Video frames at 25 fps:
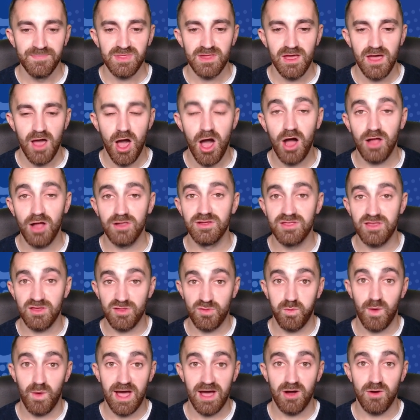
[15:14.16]
Haaland
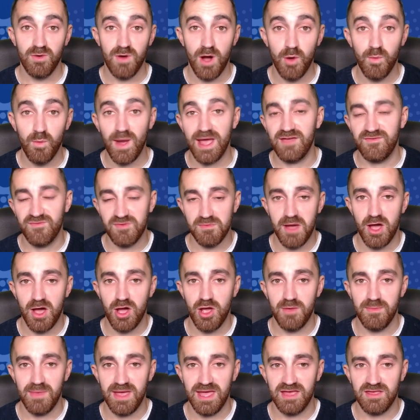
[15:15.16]
as well, away from
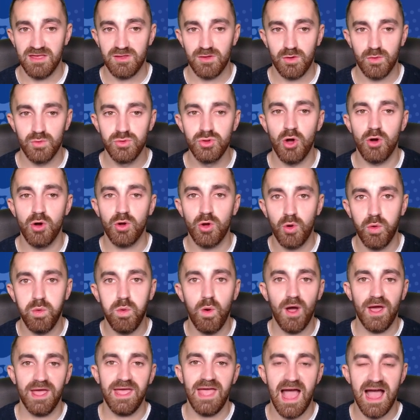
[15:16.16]
home, is not
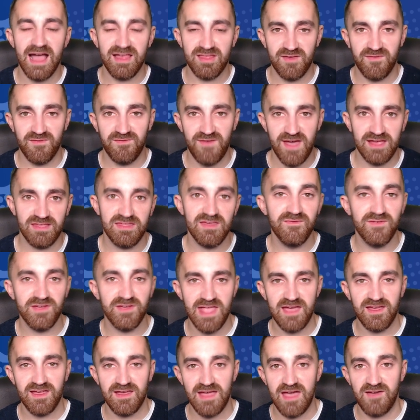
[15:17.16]
quite as effective
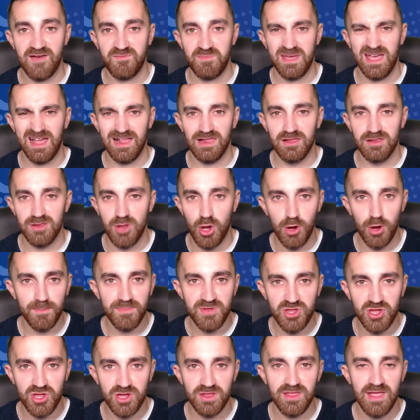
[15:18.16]
an FPL
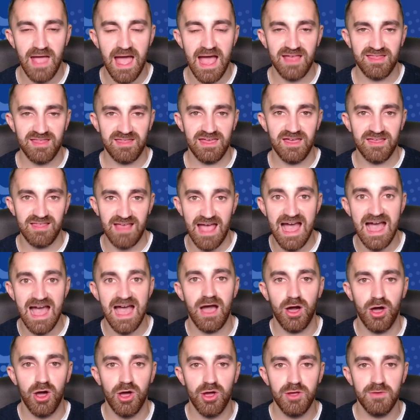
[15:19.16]
option as he is at
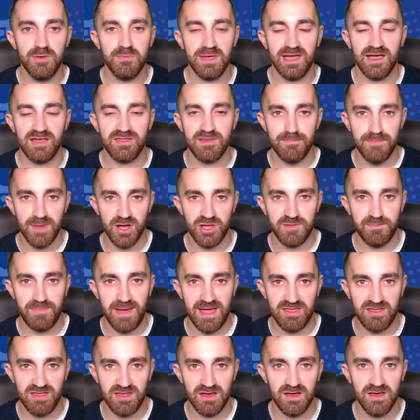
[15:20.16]
home. He has a much
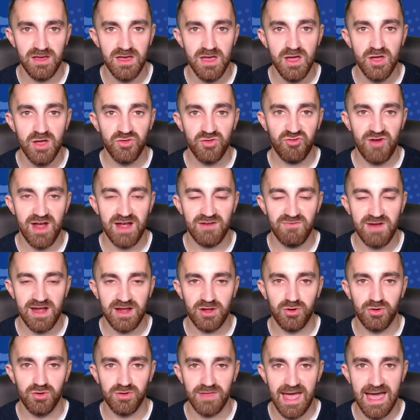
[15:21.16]
better track
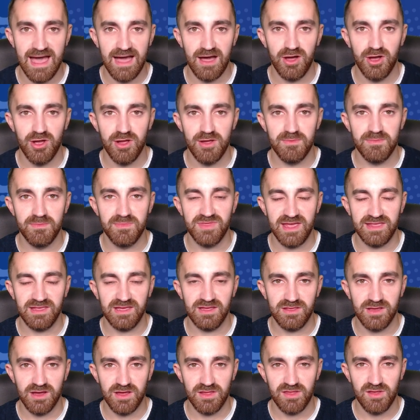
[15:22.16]
record at home than
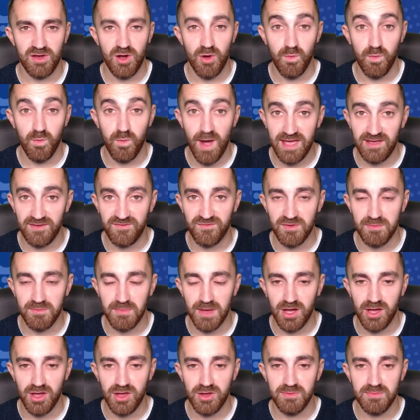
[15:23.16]
he does away from
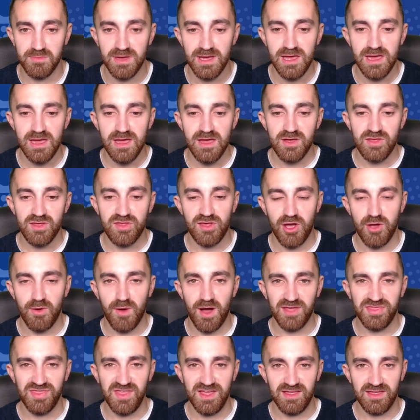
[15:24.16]
home. So
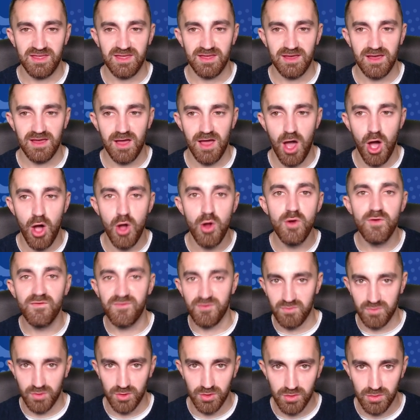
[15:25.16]
I think
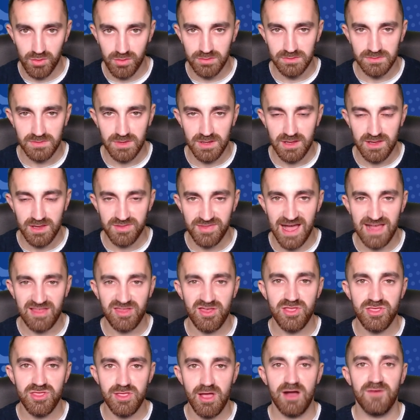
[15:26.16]
overall, that's
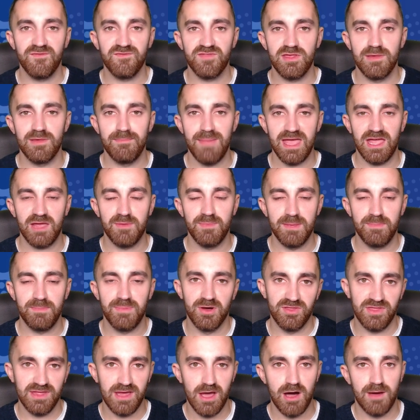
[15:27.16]
enough to make me
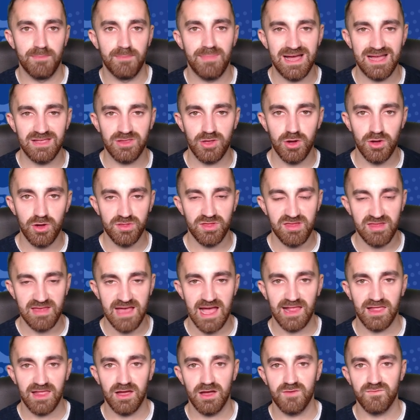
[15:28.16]
put the armband on
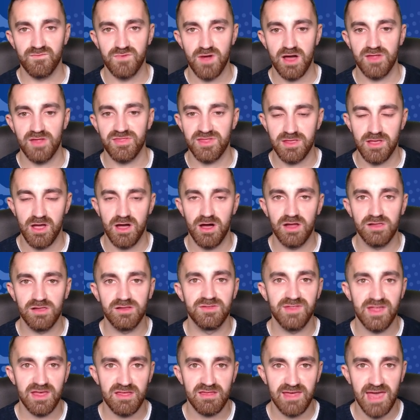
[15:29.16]
Salah rather than
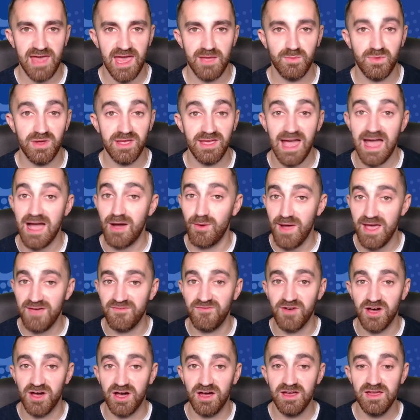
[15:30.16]
Haaland this game week.
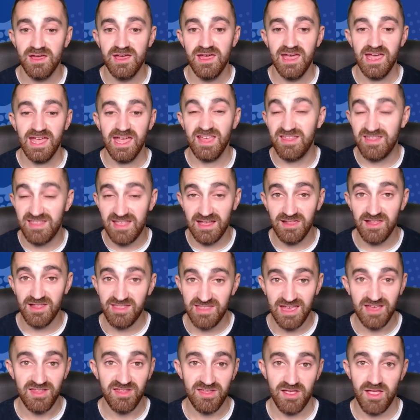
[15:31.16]
However, he's still a
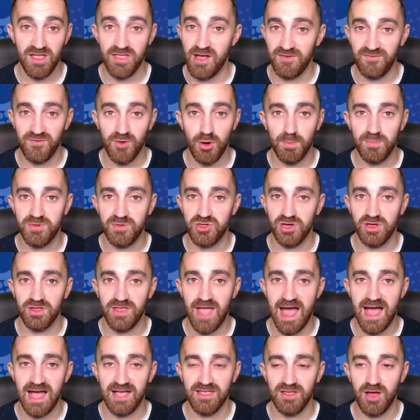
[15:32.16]
decent enough option,
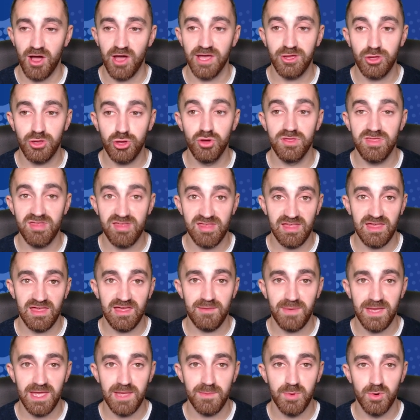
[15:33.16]
and I could see
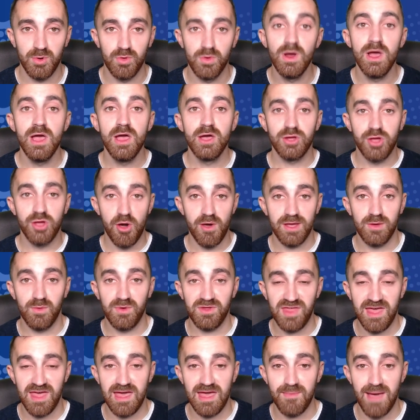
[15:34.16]
people going
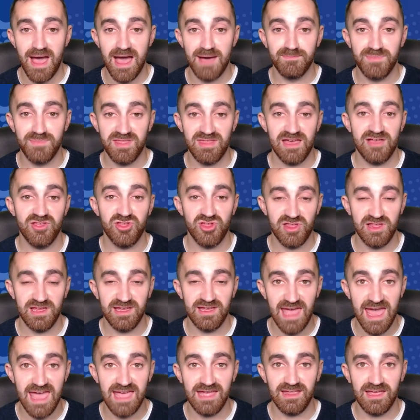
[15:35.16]
with him and potentially
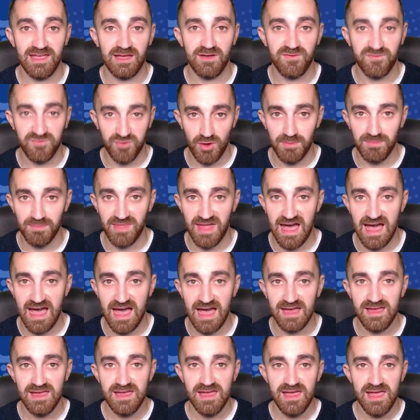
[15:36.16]
gaining from
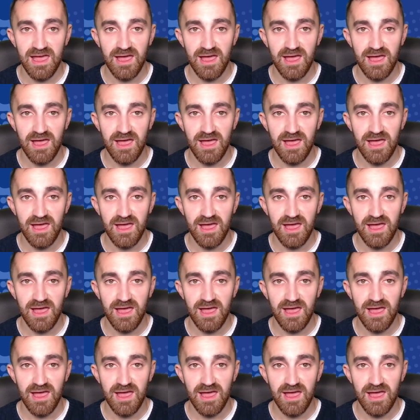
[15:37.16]
that.